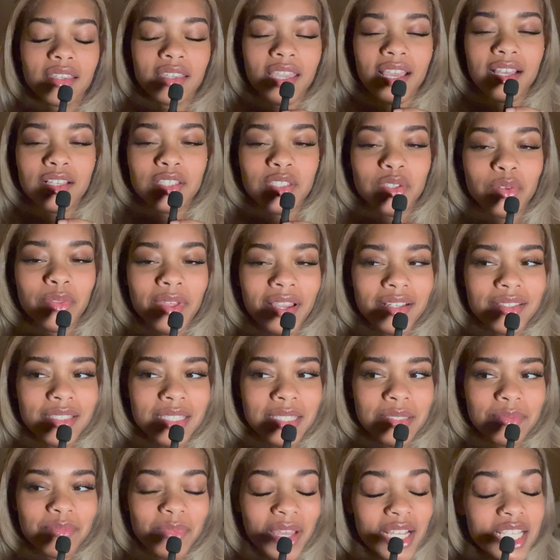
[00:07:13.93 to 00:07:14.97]
Yeah, so
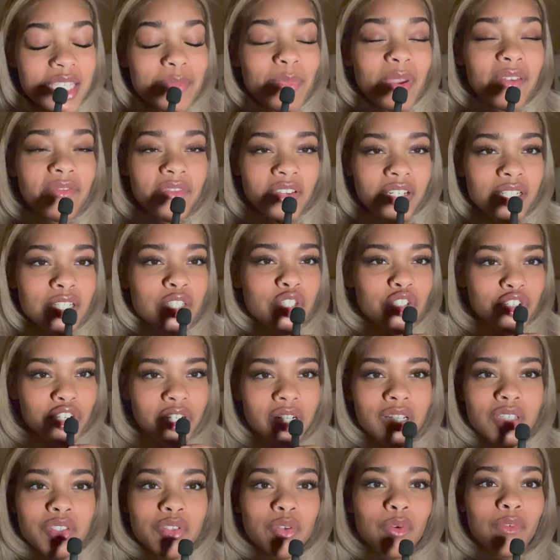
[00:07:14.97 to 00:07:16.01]
that's my fitness
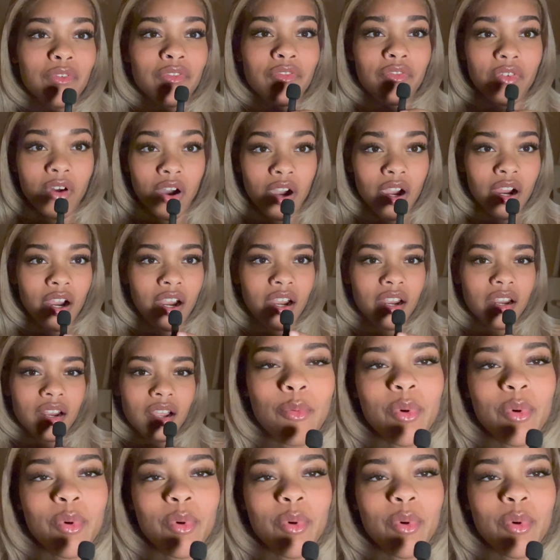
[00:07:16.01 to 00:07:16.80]
journey so far.